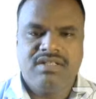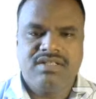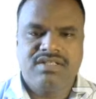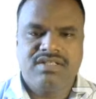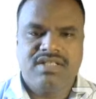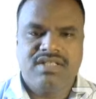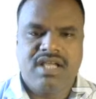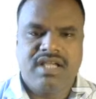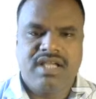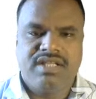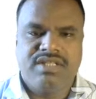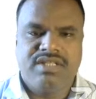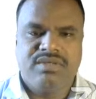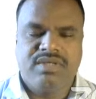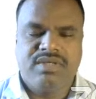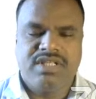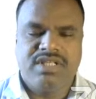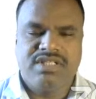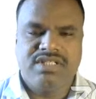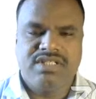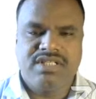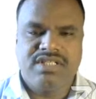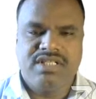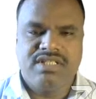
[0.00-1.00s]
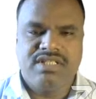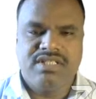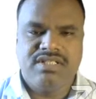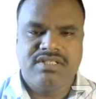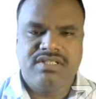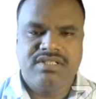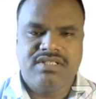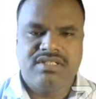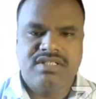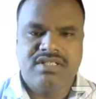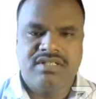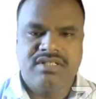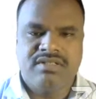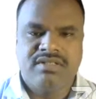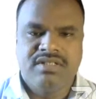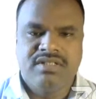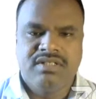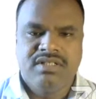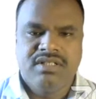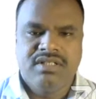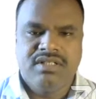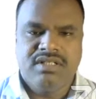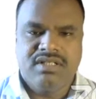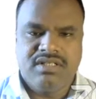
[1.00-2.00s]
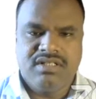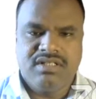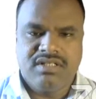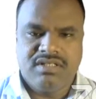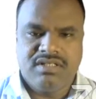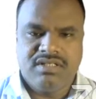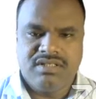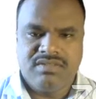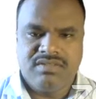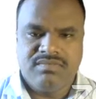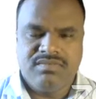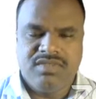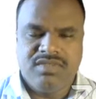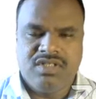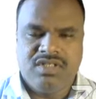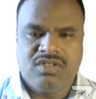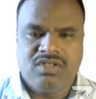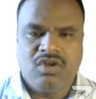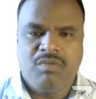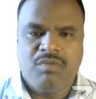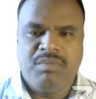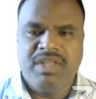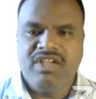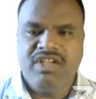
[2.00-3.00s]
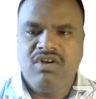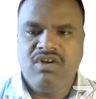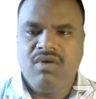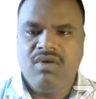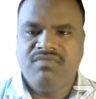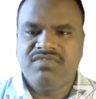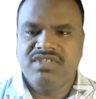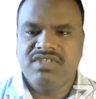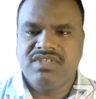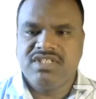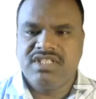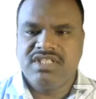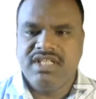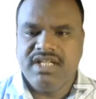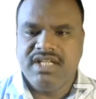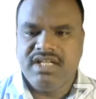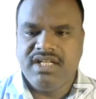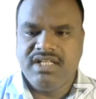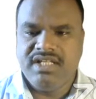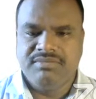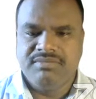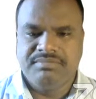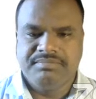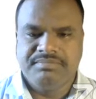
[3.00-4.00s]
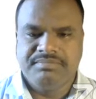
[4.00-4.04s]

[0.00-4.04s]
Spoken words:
side, you can see this toppling of a seedling.